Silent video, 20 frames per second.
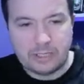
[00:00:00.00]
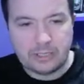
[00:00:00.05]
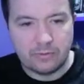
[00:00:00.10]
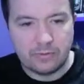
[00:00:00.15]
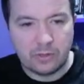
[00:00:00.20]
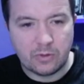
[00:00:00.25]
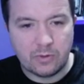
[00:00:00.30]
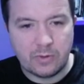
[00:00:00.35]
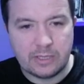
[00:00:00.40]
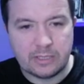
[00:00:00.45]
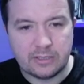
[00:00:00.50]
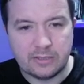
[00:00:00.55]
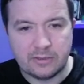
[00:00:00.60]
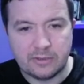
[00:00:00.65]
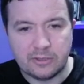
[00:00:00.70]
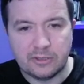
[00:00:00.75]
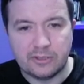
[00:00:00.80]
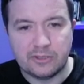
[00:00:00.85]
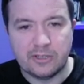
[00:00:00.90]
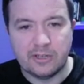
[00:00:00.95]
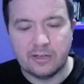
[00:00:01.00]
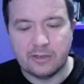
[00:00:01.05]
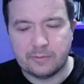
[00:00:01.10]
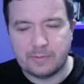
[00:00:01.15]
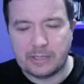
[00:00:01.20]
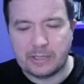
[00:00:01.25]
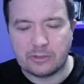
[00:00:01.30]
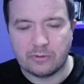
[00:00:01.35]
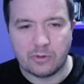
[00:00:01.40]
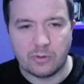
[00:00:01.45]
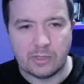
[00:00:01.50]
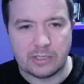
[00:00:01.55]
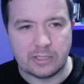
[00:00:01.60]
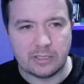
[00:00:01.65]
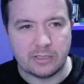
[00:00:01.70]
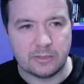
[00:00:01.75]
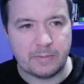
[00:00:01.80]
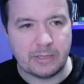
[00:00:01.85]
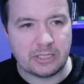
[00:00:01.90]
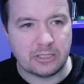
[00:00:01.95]
request and uh, special request, a
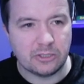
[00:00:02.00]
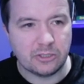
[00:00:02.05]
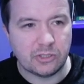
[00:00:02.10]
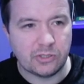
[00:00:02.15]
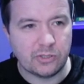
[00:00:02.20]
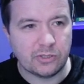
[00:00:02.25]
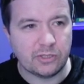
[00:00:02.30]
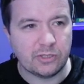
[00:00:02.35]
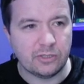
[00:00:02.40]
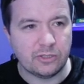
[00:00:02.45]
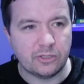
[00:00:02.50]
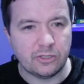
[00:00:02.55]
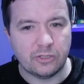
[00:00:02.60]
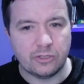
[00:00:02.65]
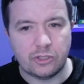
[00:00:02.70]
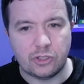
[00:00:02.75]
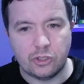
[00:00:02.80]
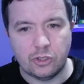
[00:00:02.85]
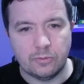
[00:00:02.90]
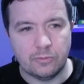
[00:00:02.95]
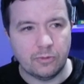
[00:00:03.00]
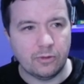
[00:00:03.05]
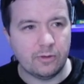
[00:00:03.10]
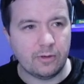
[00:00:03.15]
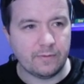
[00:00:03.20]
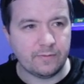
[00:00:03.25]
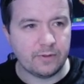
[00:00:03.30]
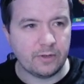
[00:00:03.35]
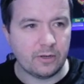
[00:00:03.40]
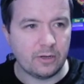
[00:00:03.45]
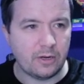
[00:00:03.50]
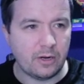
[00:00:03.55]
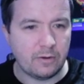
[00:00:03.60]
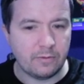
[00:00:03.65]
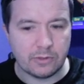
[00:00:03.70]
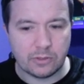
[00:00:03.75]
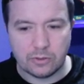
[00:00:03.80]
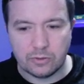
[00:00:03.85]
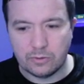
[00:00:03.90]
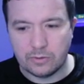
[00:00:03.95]
special instruction to shoot more often on Oris
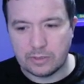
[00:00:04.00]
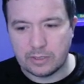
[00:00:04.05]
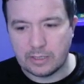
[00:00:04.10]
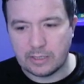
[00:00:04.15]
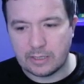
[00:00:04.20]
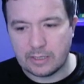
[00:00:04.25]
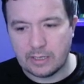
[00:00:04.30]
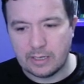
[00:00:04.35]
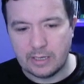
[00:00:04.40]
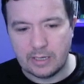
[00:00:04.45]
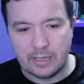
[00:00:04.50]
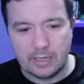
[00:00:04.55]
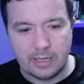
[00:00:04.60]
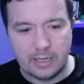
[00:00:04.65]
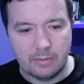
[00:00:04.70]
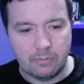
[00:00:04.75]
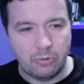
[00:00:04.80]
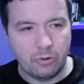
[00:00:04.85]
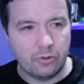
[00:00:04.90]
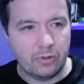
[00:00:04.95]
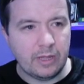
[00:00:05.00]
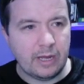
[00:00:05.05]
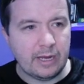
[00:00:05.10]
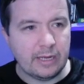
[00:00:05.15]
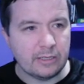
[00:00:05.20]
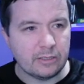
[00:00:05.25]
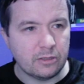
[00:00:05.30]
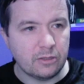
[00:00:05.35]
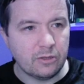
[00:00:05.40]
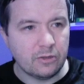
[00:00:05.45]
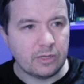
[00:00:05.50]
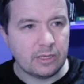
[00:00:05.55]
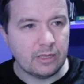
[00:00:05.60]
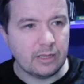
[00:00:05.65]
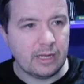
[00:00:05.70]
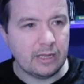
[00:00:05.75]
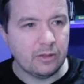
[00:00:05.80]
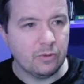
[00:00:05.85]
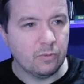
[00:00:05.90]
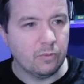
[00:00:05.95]
Kusik. But that is looking
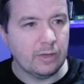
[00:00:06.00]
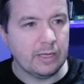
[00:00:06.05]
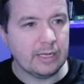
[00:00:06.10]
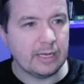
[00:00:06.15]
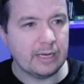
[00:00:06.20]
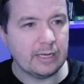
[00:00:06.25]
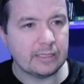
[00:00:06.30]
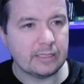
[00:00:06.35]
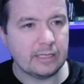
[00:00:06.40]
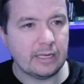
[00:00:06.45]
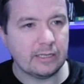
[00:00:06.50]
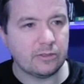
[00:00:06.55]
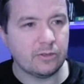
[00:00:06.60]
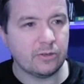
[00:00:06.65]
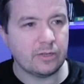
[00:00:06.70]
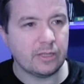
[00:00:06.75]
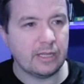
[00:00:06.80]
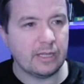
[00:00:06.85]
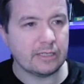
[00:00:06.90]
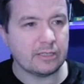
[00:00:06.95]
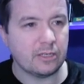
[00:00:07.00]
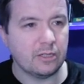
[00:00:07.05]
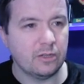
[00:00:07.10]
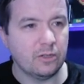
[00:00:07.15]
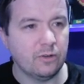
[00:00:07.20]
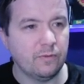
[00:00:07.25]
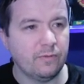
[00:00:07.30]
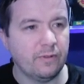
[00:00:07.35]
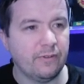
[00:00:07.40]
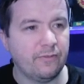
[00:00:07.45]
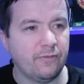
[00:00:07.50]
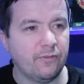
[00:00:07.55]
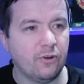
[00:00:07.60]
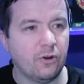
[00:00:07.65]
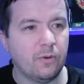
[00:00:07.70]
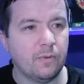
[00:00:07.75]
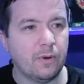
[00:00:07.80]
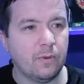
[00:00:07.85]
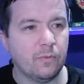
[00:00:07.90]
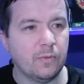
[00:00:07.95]
like the win, guys. That is looking like a lovely 4
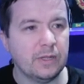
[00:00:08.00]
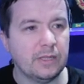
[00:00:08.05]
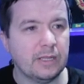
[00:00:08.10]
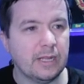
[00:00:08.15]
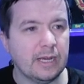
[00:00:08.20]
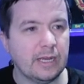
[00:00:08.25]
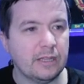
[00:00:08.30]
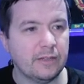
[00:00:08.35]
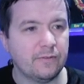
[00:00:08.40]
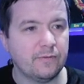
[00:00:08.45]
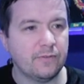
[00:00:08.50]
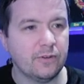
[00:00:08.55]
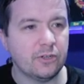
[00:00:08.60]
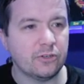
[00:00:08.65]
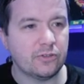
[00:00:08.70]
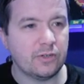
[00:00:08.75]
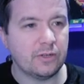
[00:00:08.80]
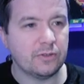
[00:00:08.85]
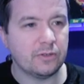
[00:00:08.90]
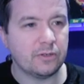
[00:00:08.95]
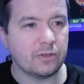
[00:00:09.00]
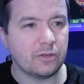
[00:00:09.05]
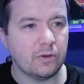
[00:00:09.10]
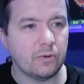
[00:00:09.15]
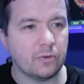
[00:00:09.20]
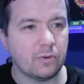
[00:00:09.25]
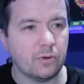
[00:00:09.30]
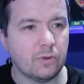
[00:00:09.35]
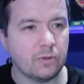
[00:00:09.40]
1 win there in the first round of the Coca Cola